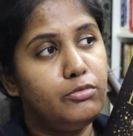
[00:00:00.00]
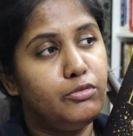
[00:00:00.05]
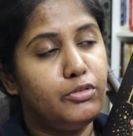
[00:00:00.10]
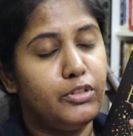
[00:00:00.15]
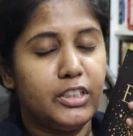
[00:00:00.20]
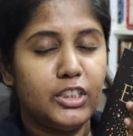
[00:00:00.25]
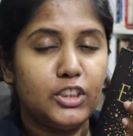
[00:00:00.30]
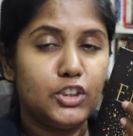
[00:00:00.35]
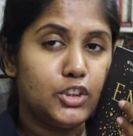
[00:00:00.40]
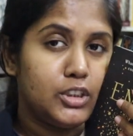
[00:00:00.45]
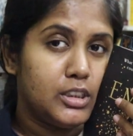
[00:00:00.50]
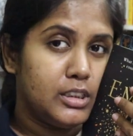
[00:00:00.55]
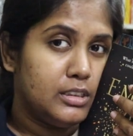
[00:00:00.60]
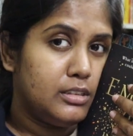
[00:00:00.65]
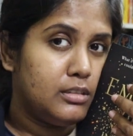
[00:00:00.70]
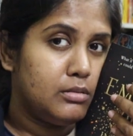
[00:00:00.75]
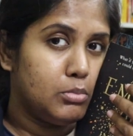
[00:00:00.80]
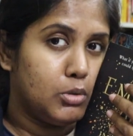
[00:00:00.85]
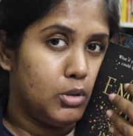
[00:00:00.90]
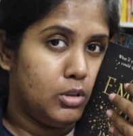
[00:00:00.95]
finish
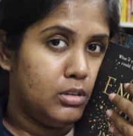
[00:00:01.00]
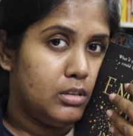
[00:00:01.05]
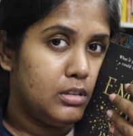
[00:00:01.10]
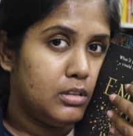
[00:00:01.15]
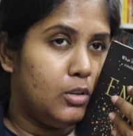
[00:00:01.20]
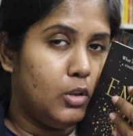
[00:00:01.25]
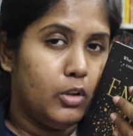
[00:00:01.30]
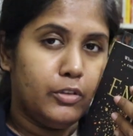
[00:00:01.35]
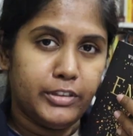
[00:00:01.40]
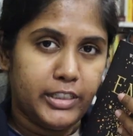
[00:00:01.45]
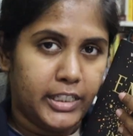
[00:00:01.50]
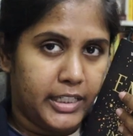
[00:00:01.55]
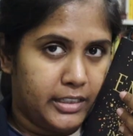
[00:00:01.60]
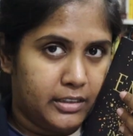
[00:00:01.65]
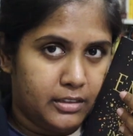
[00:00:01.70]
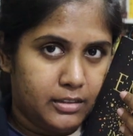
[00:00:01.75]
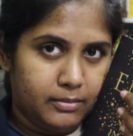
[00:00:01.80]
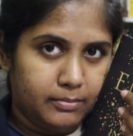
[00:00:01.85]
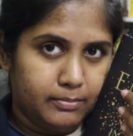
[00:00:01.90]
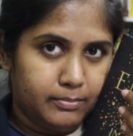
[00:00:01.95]
this book
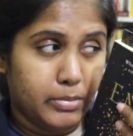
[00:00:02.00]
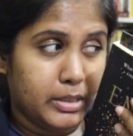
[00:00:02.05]
overnight,